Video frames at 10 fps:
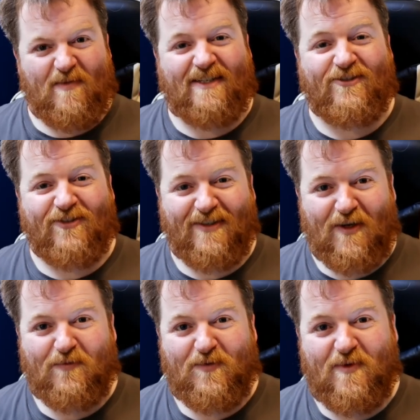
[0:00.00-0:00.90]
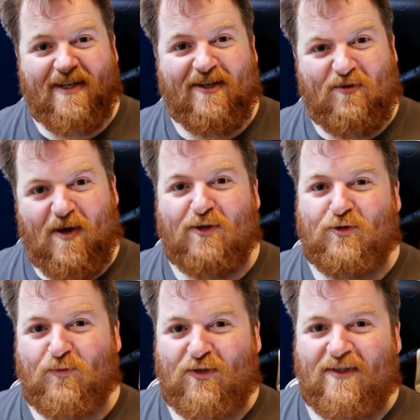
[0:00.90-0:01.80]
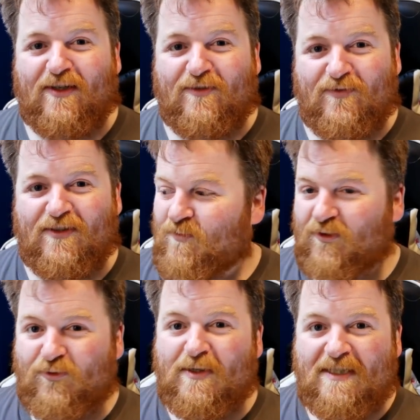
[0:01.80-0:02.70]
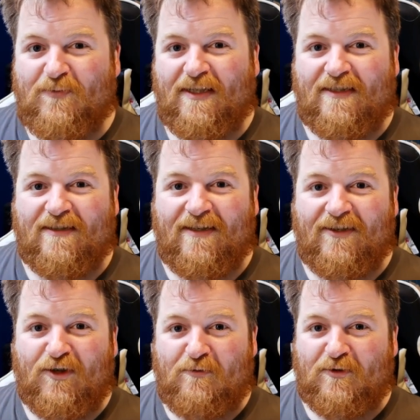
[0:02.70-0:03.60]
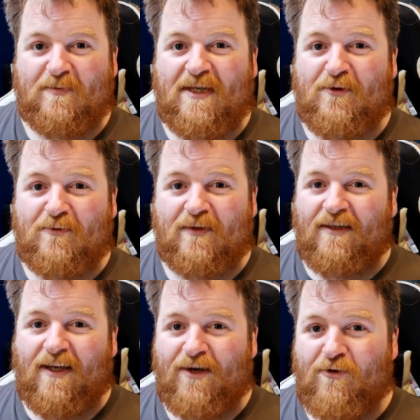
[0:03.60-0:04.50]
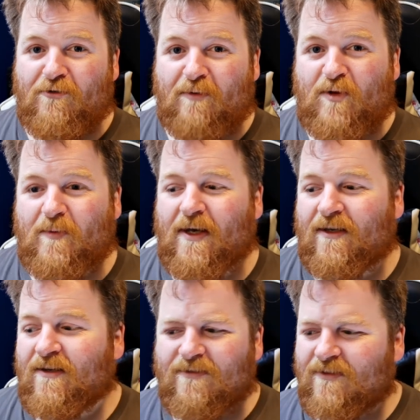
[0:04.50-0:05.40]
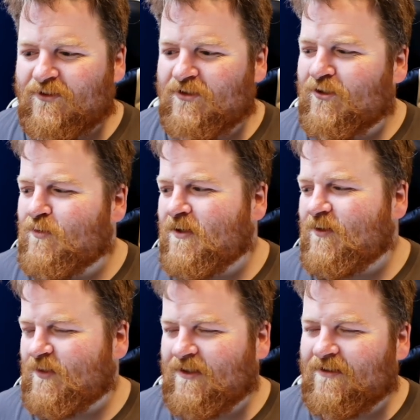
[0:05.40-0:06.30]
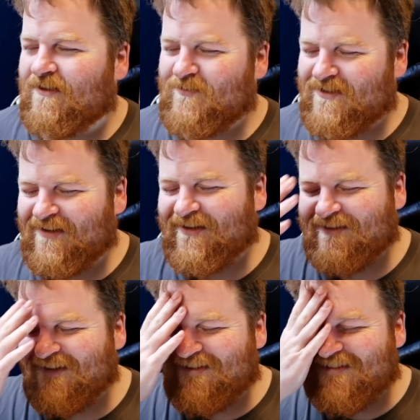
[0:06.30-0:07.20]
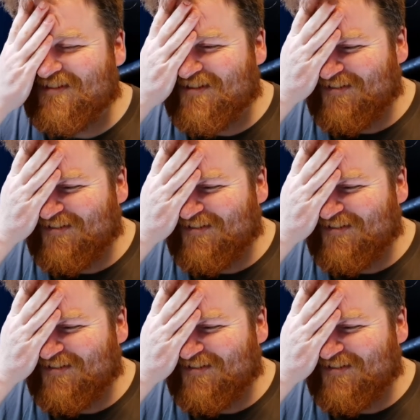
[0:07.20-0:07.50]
mystery of the potato masher was solved. About 20 minutes later, I was uptown. Carrie rang me back, and then she told me, and I was like, oh my god, this is